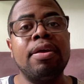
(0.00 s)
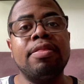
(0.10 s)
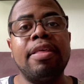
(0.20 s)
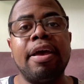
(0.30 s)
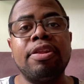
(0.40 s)

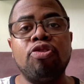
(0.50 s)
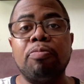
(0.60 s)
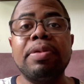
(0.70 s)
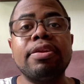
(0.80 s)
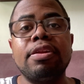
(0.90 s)
then you
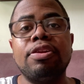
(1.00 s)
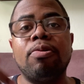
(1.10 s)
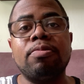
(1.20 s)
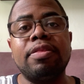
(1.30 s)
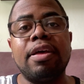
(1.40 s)
immediately
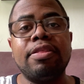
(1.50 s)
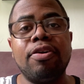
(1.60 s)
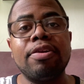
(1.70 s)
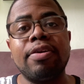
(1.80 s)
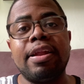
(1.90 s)
know that the
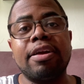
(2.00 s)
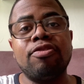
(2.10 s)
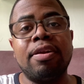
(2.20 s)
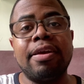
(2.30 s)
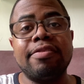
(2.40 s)
other
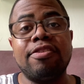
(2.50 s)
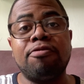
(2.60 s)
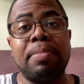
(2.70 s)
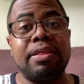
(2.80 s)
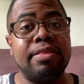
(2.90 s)
electron has a
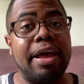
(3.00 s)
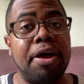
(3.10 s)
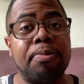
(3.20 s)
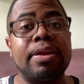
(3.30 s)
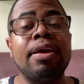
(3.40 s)
spin
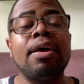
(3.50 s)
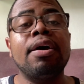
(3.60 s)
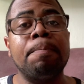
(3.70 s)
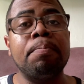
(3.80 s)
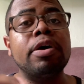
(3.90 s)
down.
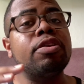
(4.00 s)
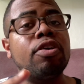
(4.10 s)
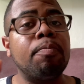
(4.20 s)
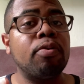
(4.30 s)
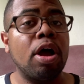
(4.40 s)
But there
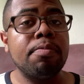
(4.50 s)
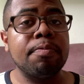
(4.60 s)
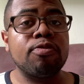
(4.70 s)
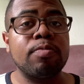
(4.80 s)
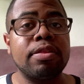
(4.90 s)
are
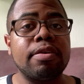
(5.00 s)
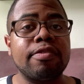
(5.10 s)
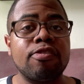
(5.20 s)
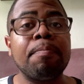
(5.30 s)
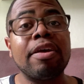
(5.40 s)
problems with this,
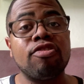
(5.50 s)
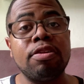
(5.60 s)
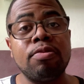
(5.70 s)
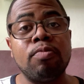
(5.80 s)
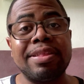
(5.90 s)

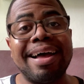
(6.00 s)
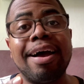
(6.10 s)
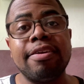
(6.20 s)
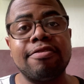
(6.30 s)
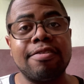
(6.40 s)
especially with
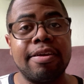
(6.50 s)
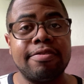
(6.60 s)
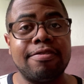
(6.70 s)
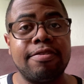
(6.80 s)
Einstein's